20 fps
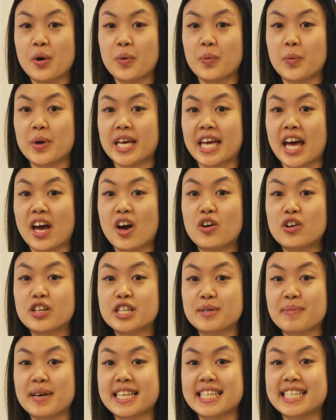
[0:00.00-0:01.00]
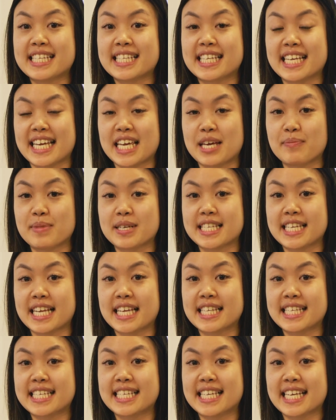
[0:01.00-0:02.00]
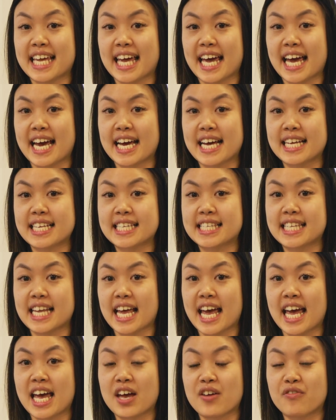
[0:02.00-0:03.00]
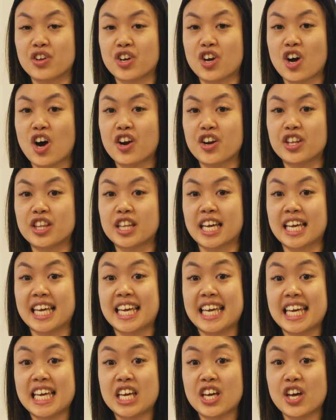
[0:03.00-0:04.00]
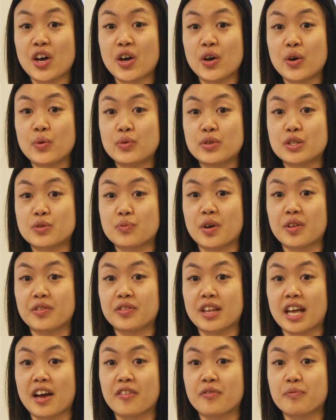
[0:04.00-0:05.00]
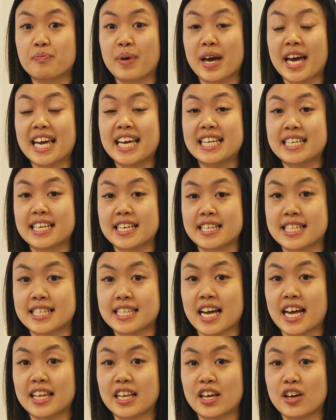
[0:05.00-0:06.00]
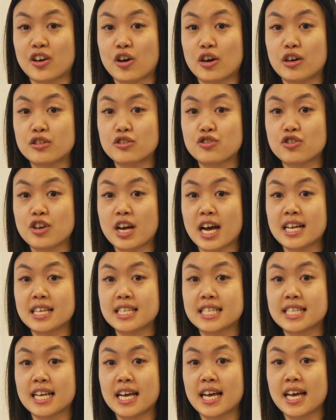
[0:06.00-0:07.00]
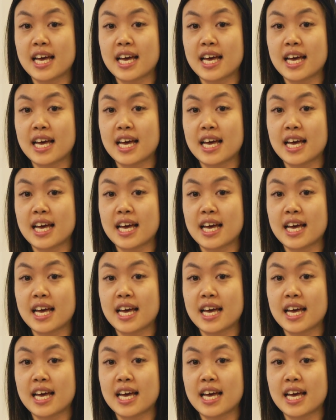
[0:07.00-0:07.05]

we get automated email sent to the guests regarding the key codes once they have paid signed their contracts.